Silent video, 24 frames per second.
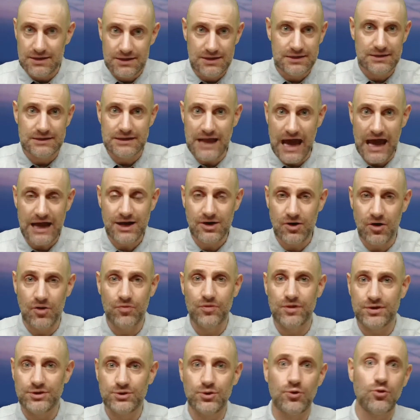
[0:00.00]
knock on
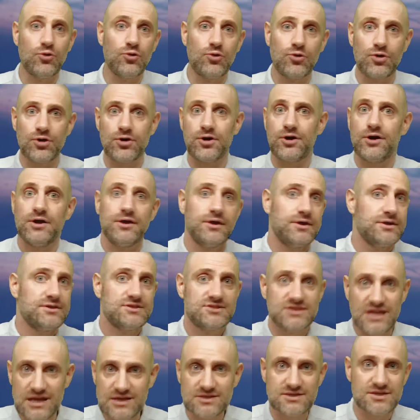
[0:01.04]
the door
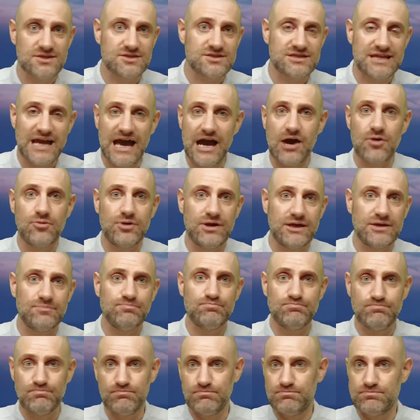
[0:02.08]
census
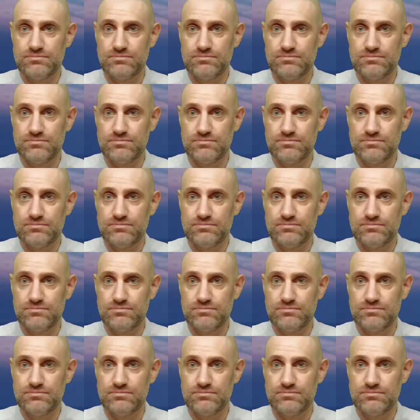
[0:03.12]
counting